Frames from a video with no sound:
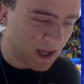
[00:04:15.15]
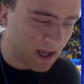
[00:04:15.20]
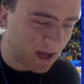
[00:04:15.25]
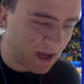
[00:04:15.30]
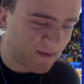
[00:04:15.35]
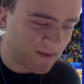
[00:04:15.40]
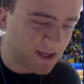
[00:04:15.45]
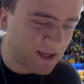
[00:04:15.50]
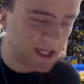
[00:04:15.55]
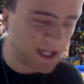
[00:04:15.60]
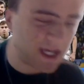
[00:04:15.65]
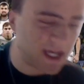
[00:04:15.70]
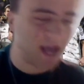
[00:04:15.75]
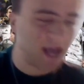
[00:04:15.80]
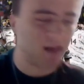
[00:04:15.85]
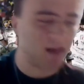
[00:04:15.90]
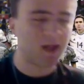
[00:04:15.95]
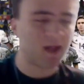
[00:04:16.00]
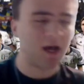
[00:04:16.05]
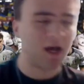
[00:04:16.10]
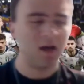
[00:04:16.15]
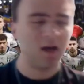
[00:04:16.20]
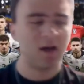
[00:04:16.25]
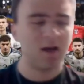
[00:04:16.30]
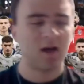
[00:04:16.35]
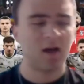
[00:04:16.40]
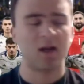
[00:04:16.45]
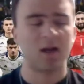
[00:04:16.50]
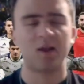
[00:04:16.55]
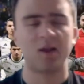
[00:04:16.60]
I think Chiesa,
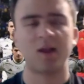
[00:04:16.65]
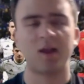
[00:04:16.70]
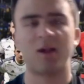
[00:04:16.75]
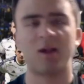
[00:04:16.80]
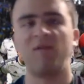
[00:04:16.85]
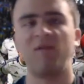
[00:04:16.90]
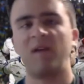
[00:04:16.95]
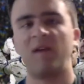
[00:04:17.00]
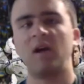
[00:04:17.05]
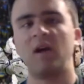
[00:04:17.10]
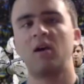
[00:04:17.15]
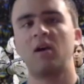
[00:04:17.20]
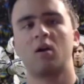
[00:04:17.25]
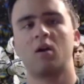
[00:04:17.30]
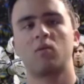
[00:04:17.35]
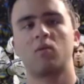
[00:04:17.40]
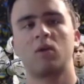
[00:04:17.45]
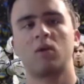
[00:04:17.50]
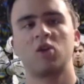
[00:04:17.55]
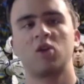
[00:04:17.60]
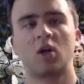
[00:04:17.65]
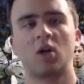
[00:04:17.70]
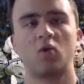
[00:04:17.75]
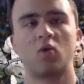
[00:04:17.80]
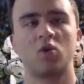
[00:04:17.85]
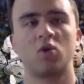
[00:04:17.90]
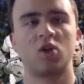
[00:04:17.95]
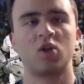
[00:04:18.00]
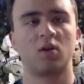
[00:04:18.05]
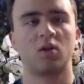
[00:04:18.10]
and same thing goes with
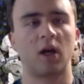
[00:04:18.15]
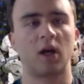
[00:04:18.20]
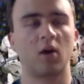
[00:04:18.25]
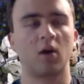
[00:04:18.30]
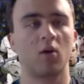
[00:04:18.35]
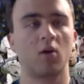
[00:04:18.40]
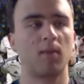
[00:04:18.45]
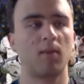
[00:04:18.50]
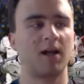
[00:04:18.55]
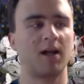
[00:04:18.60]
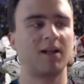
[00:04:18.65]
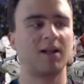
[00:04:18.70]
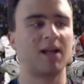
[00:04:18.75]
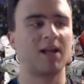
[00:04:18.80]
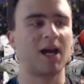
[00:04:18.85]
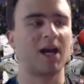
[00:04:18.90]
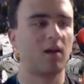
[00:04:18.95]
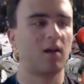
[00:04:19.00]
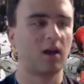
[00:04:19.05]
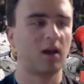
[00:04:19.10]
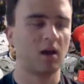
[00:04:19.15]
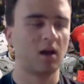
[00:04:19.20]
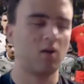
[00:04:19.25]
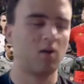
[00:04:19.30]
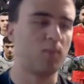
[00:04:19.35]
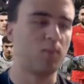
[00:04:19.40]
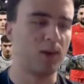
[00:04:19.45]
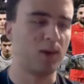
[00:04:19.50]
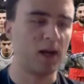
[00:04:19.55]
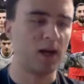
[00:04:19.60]
Gianluigi Donnarumma, they're the kind
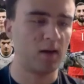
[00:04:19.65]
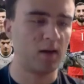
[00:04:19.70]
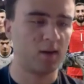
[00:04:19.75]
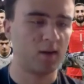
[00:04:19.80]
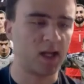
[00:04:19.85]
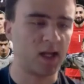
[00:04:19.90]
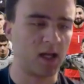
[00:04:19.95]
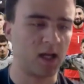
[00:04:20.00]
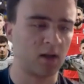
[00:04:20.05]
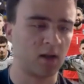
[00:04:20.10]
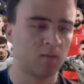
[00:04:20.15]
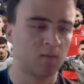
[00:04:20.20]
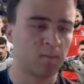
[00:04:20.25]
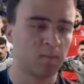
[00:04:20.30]
of players that